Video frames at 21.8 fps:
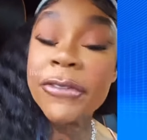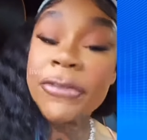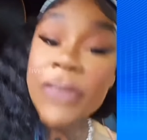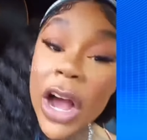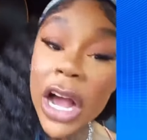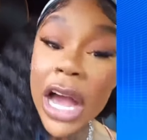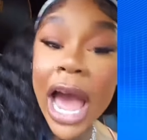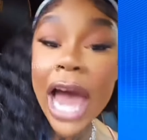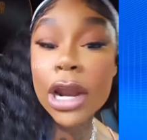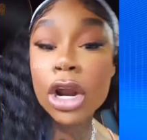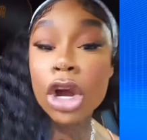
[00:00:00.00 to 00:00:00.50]
What the
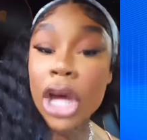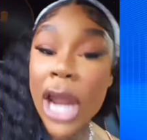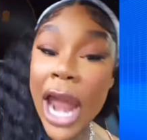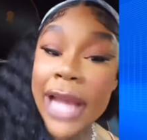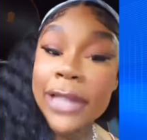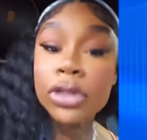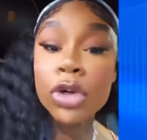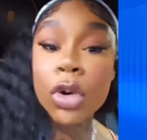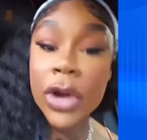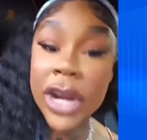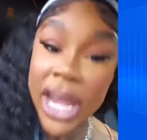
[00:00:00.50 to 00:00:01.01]
fuck I
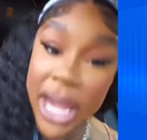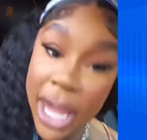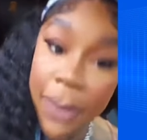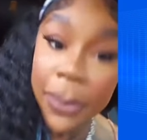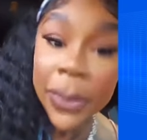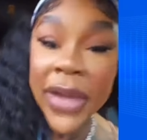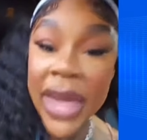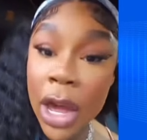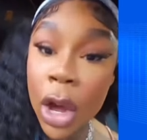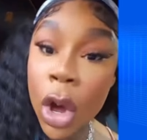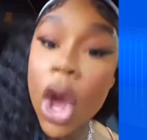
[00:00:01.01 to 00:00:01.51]
look like doing
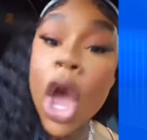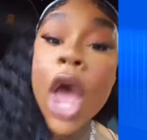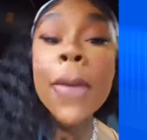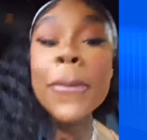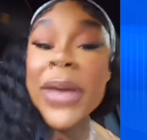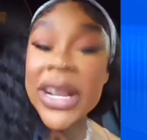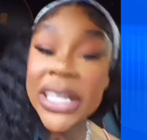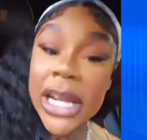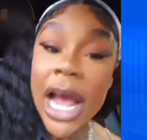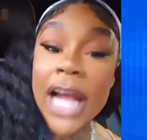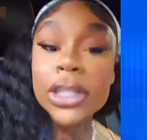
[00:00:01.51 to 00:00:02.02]
an E-pill?
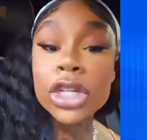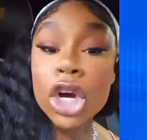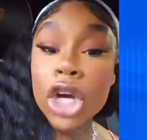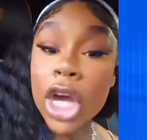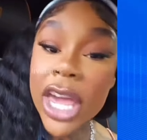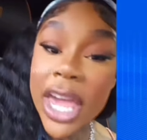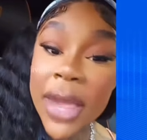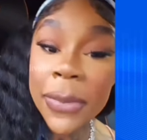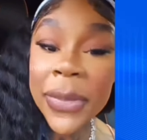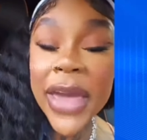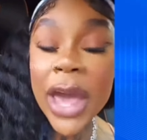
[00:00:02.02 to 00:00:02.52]
Bitch, I
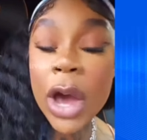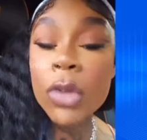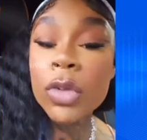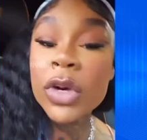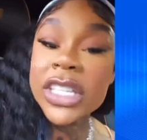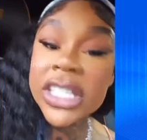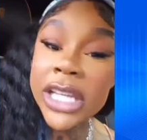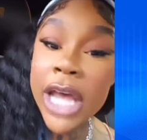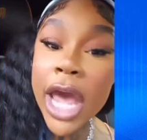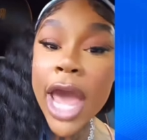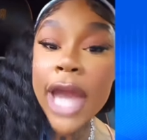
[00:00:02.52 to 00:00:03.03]
took an
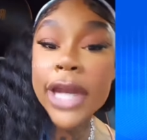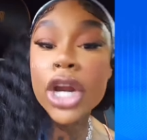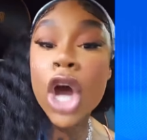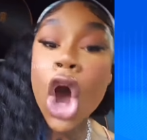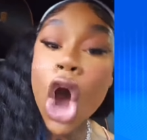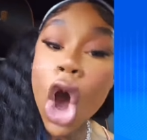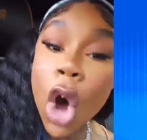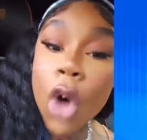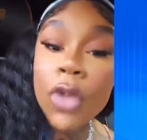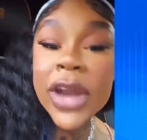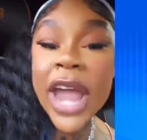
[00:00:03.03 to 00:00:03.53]
E-pill and was
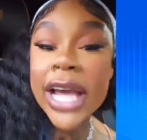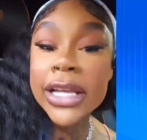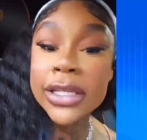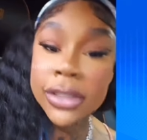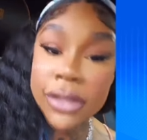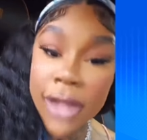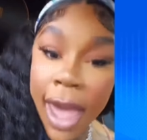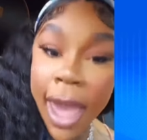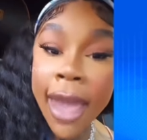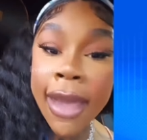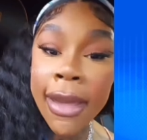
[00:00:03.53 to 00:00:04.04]
sad the whole
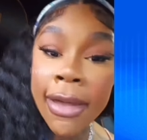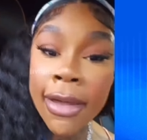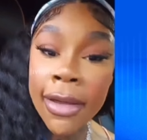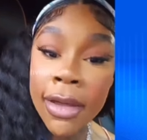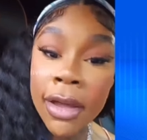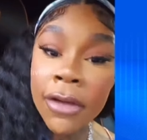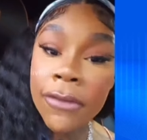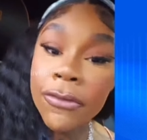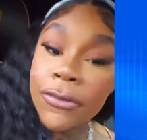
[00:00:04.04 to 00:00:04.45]
next day.